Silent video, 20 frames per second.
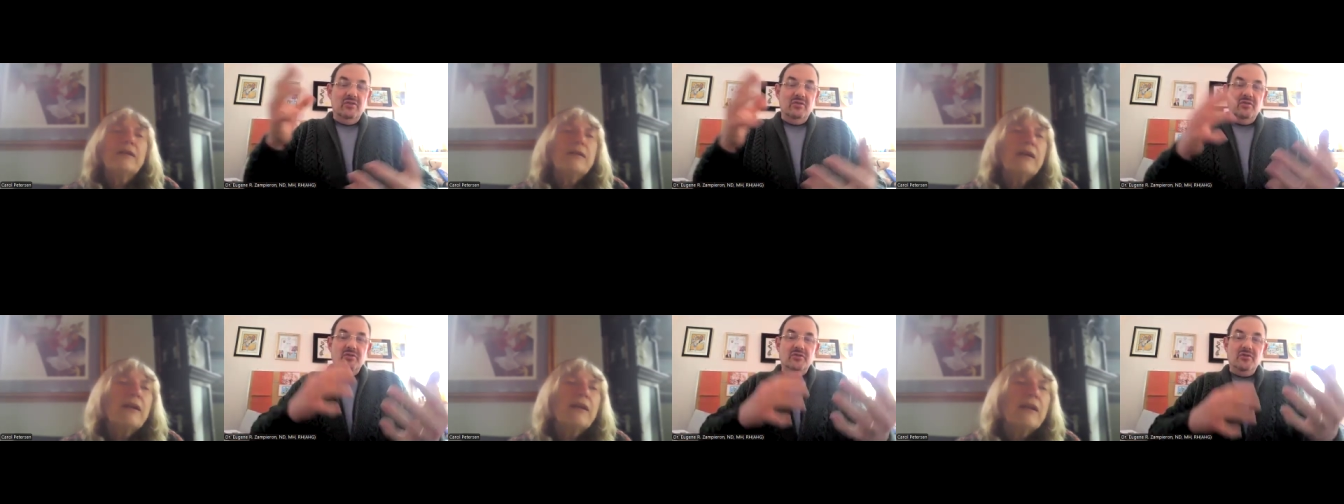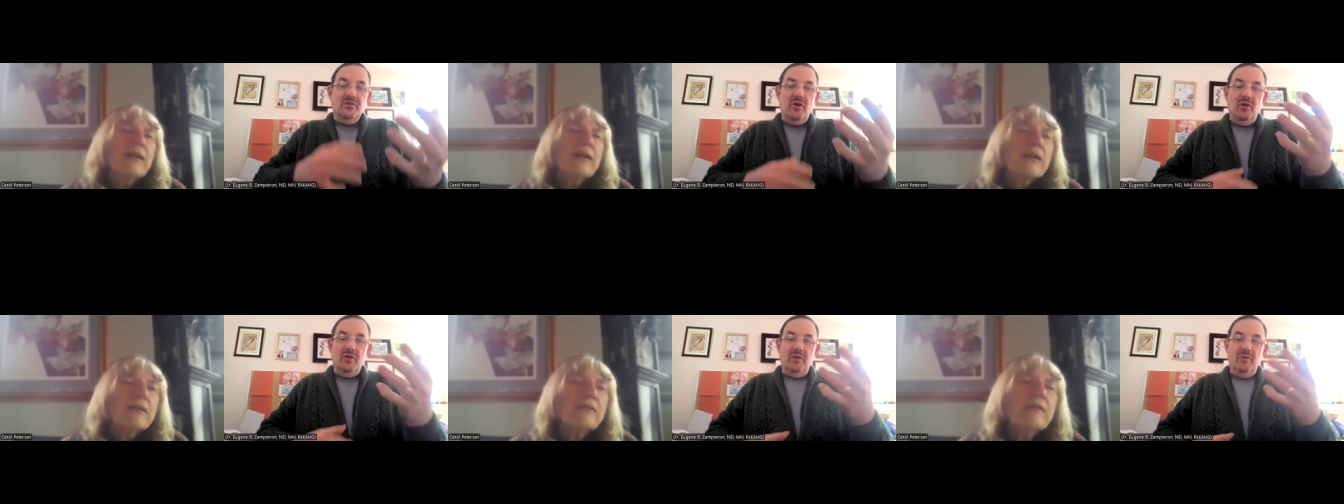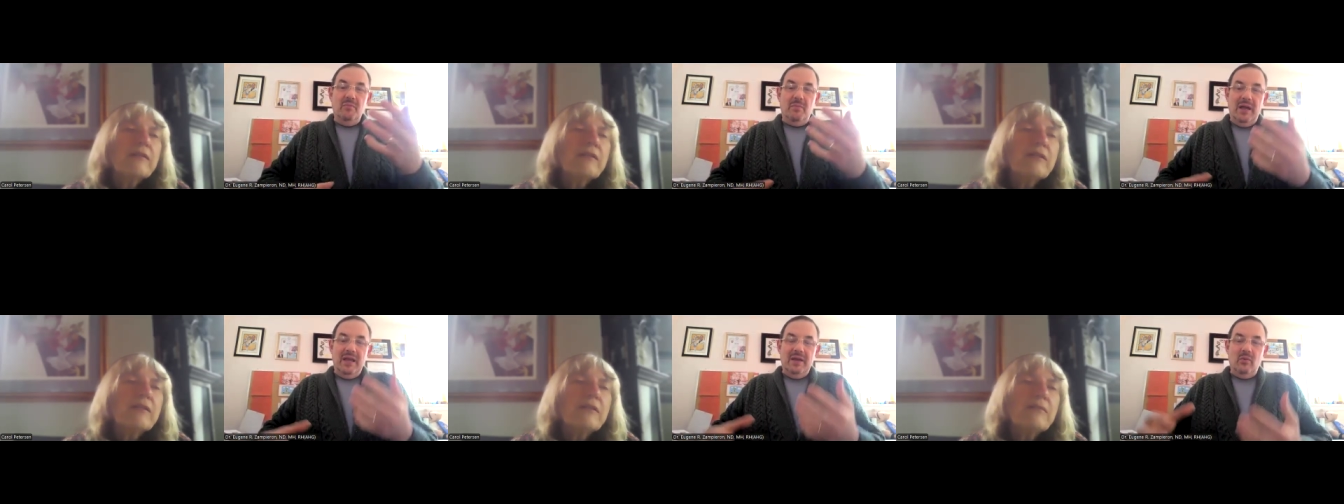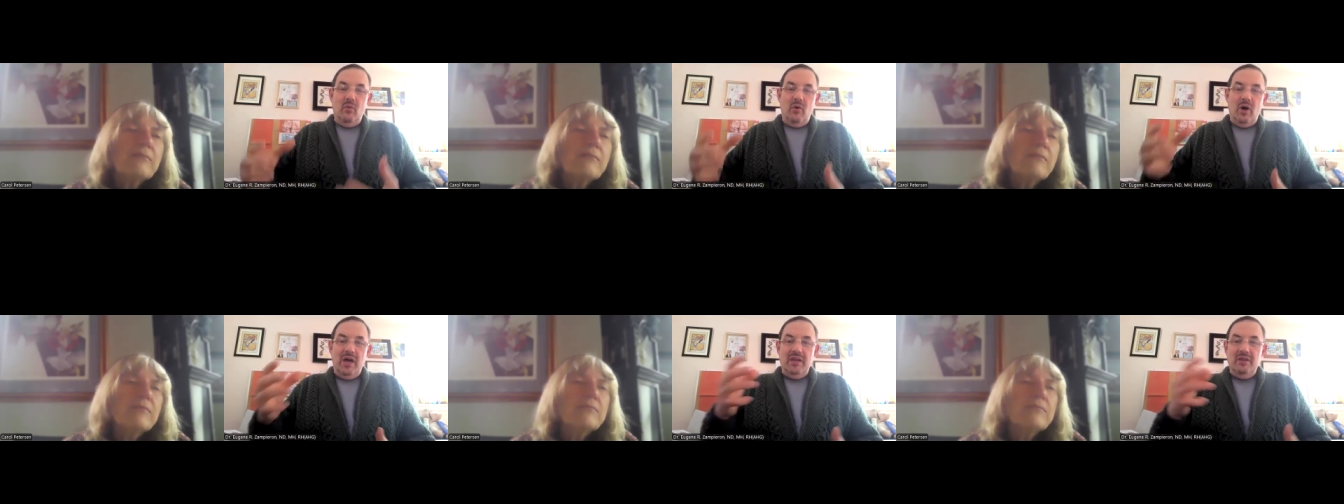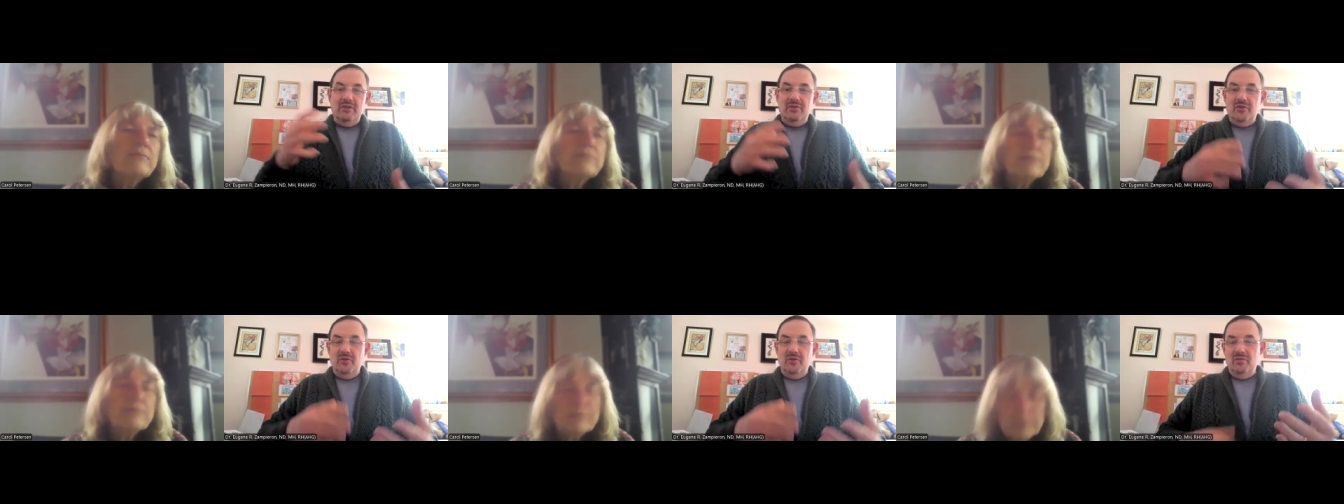So you might want to
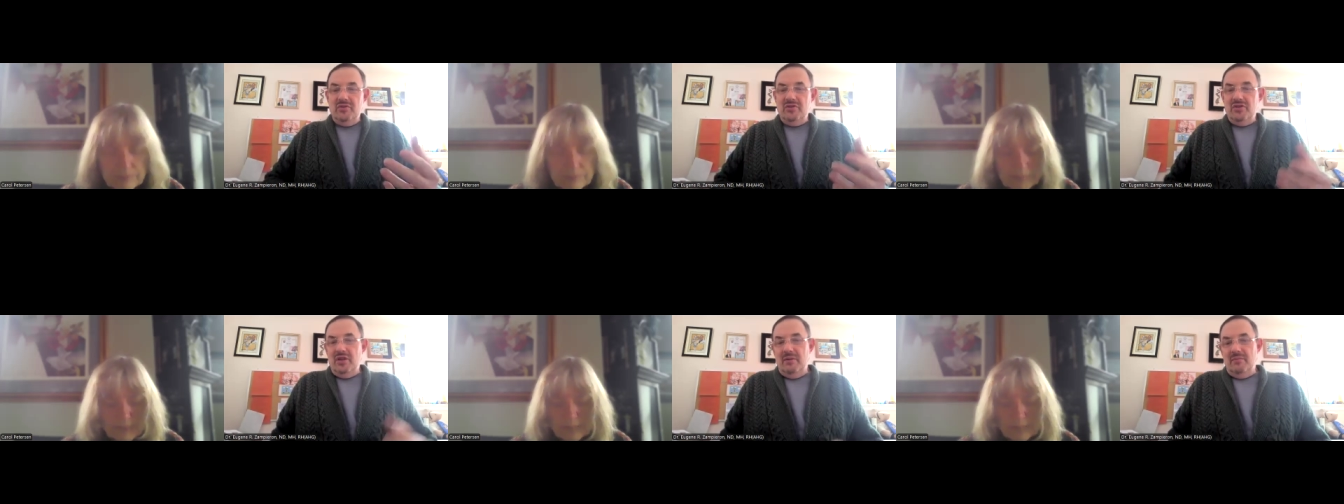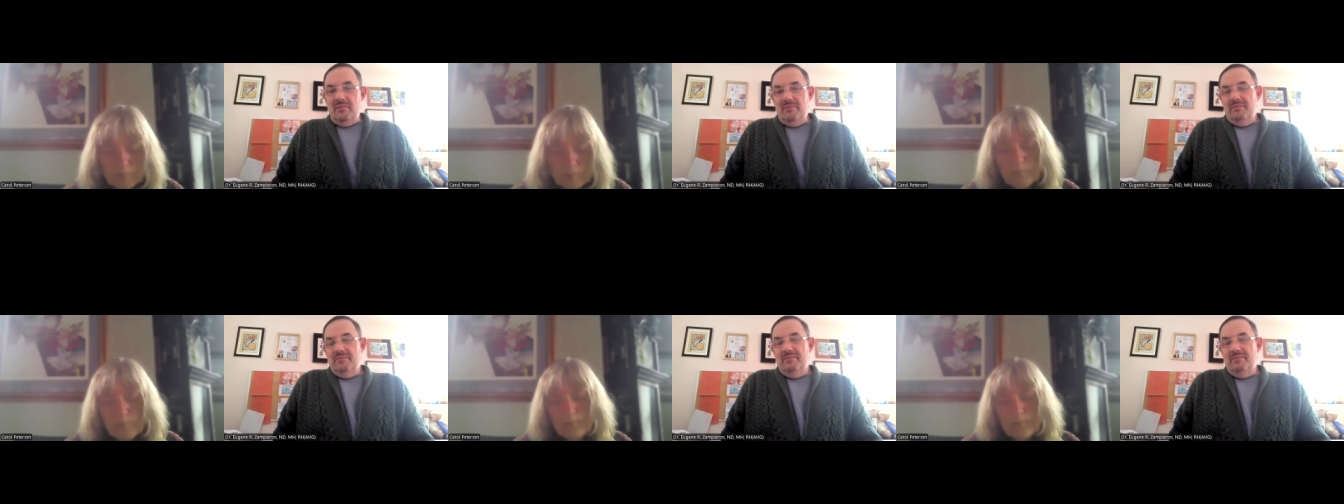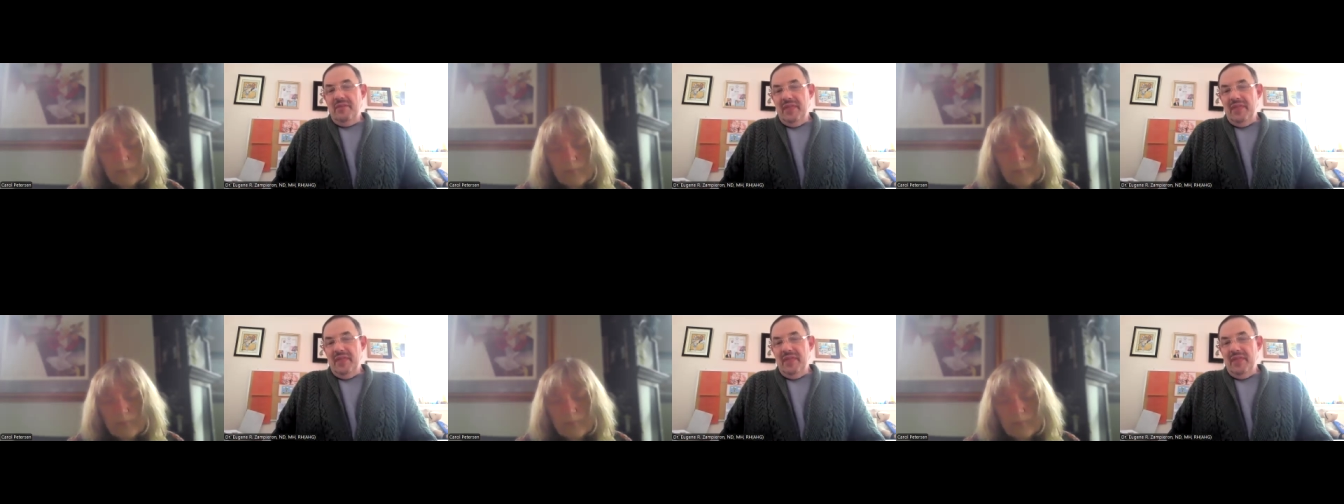do some